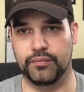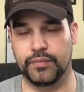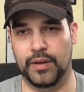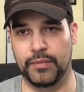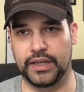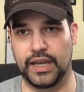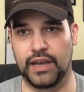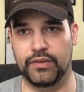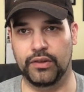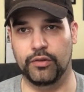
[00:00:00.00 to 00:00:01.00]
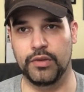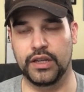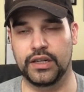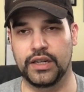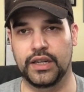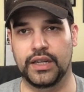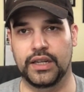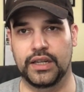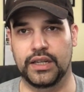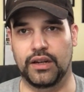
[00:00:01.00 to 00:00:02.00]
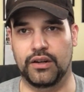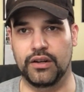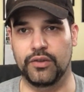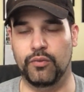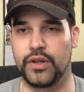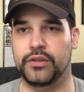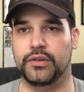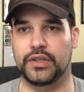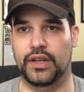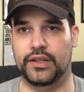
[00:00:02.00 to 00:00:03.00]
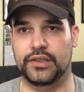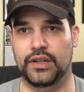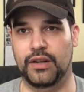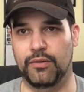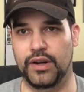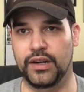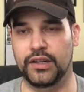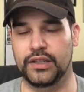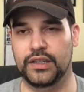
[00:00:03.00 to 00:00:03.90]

up, up my calf a little bit, are the winter socks that I wear,